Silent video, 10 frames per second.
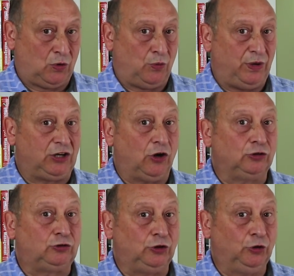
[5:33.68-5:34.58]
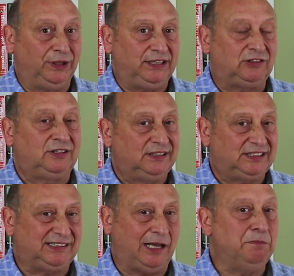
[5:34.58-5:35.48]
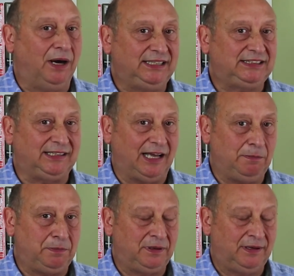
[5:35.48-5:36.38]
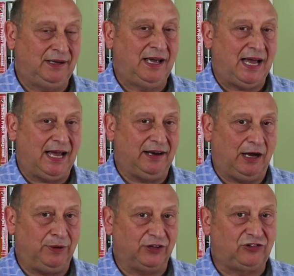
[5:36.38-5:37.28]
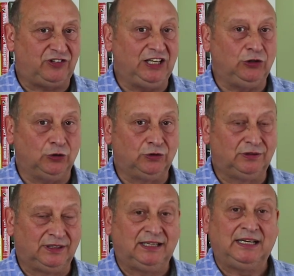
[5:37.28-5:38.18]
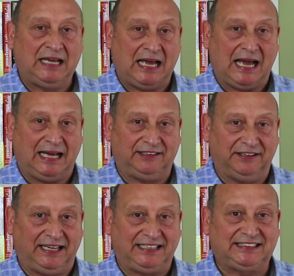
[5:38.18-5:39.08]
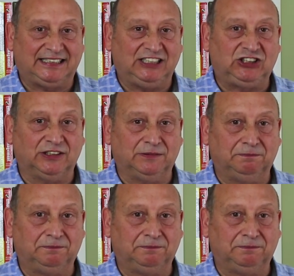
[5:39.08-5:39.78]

we go through it step by step, and I will see you at the next session.